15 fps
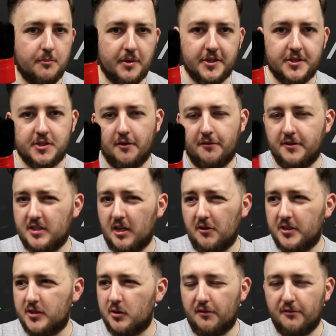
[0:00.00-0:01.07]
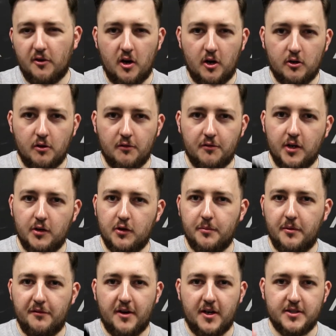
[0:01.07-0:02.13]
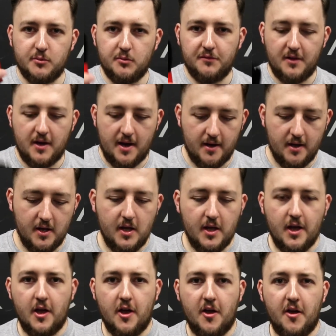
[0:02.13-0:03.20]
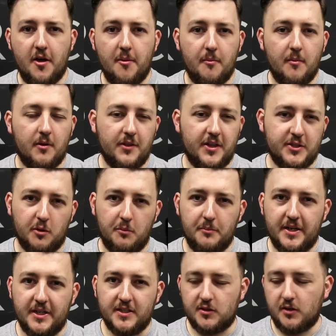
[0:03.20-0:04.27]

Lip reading: bigger surface area, so I thought I'd cover it a little bit faster with that. This one being